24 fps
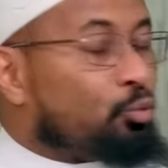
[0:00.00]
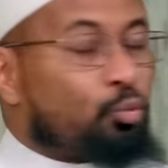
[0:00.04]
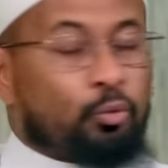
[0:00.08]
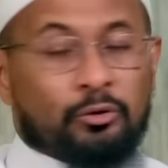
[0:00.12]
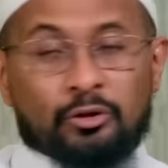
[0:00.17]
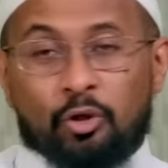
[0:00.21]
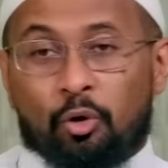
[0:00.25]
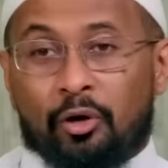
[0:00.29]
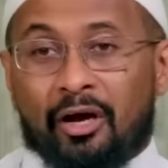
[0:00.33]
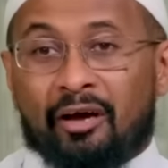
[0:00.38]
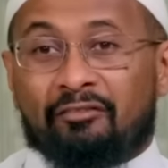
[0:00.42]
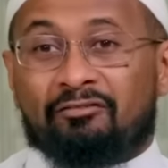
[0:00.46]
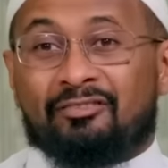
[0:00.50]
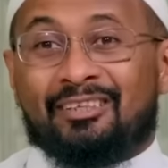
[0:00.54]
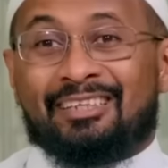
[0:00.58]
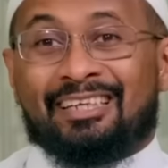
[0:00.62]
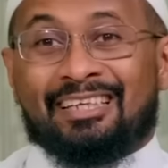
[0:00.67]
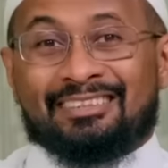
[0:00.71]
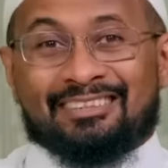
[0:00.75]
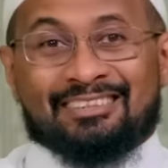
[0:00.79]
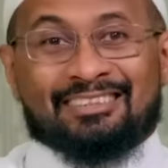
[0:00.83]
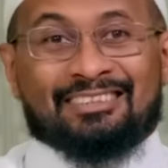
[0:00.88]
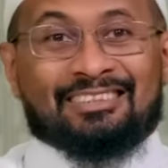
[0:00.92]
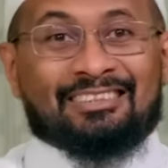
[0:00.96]
we don't have to
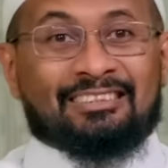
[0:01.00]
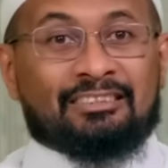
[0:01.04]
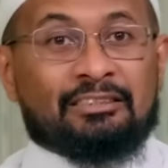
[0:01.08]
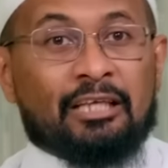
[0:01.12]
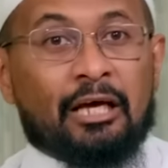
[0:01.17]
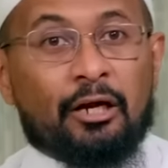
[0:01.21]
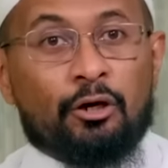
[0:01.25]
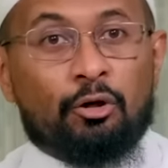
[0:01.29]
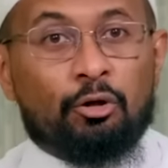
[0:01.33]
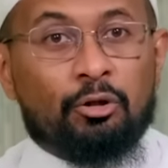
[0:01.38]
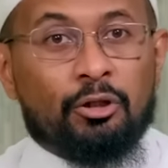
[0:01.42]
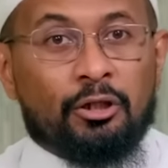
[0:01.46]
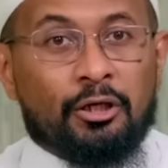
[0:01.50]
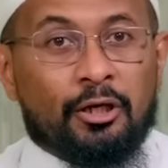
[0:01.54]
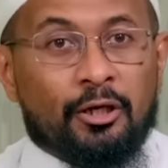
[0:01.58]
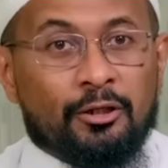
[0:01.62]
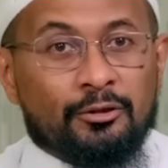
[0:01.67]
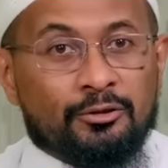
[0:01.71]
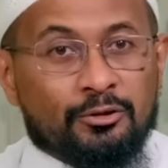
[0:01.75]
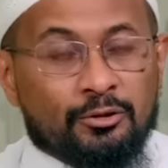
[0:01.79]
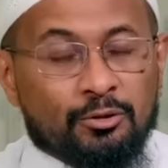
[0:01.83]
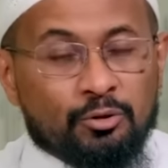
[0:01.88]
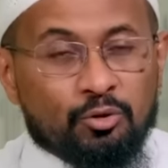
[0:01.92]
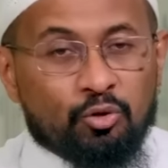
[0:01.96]
necessarily
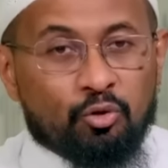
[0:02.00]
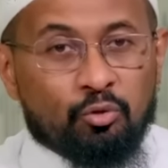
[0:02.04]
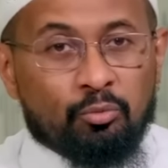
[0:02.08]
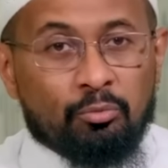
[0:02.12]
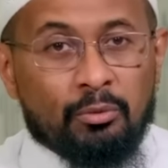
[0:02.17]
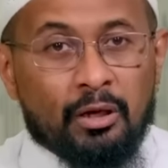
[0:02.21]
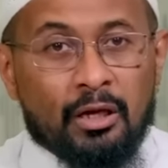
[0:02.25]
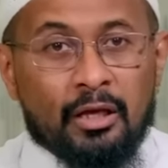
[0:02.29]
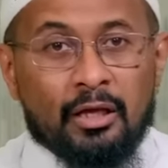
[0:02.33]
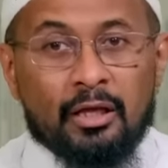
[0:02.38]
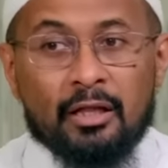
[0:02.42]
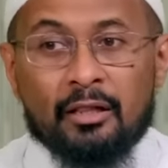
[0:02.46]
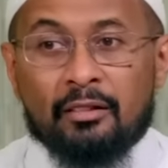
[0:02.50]
assume